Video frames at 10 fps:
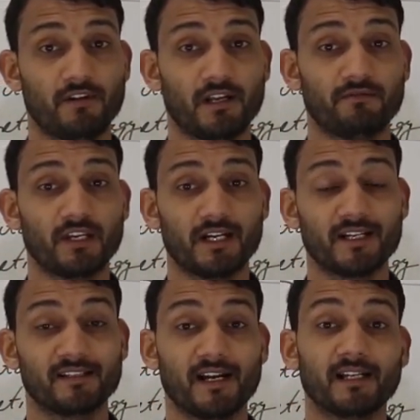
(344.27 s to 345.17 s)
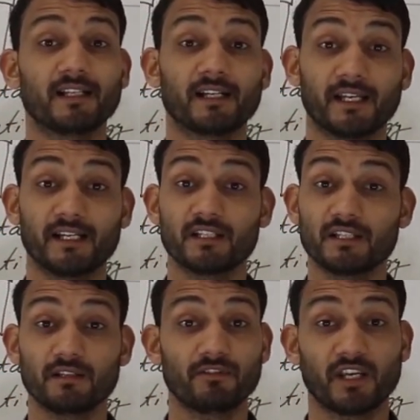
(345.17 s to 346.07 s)
where we understand that
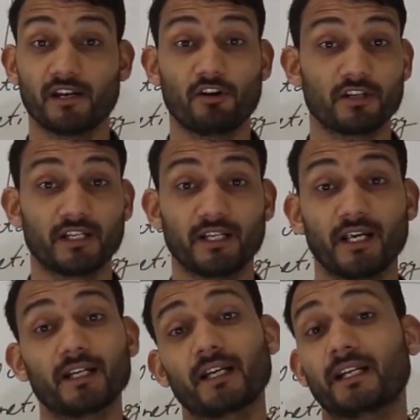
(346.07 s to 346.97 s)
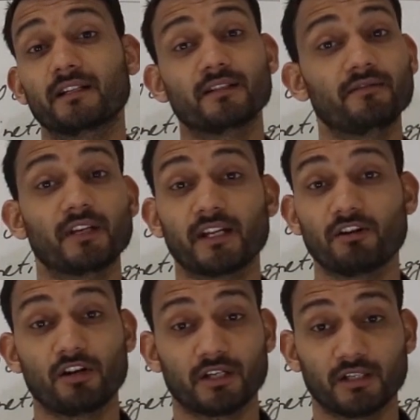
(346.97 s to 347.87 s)
energy we cannot create, energy we
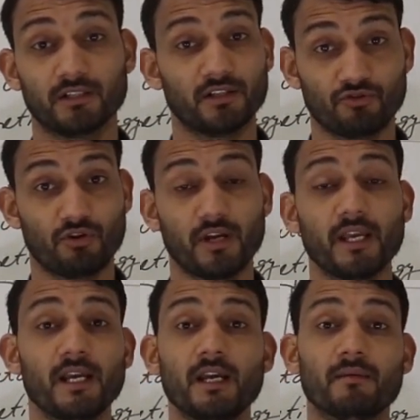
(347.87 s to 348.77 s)
cannot destroy,